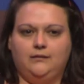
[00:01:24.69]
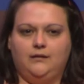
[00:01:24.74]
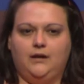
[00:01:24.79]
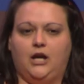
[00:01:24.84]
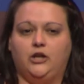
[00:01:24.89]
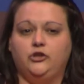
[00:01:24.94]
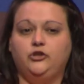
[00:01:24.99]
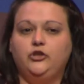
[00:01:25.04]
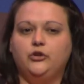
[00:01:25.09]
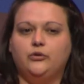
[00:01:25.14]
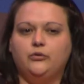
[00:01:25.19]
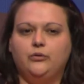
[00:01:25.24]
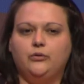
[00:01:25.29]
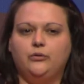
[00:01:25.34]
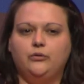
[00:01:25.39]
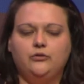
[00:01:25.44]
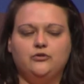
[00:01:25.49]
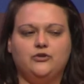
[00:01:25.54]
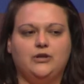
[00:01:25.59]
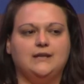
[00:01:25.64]
a
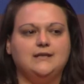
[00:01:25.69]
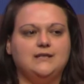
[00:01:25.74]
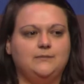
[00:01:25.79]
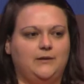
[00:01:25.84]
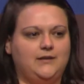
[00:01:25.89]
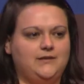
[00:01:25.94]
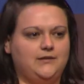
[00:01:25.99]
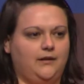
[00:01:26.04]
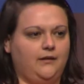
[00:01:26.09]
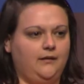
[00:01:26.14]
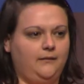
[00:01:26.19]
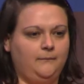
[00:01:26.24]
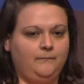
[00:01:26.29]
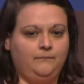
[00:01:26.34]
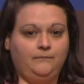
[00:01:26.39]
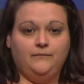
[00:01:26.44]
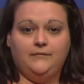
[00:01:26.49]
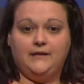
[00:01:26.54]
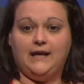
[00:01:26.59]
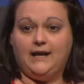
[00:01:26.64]
neurotransmitter.
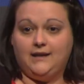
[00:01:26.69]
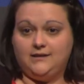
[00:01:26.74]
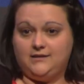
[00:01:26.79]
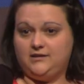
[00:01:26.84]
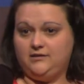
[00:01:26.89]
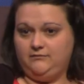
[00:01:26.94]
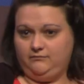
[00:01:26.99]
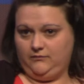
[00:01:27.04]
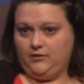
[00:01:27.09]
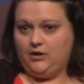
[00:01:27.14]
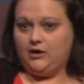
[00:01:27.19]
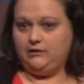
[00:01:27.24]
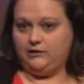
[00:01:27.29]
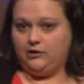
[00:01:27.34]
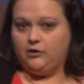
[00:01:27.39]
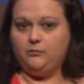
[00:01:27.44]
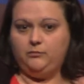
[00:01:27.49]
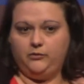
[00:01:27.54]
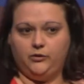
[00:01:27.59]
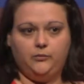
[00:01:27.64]
That's our
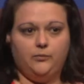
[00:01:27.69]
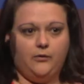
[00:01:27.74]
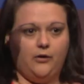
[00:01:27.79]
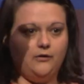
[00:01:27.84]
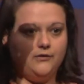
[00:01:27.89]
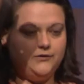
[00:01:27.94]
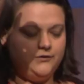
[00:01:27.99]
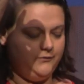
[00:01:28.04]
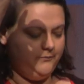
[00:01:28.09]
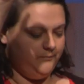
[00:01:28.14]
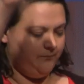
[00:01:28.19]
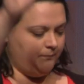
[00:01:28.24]
little blue balls.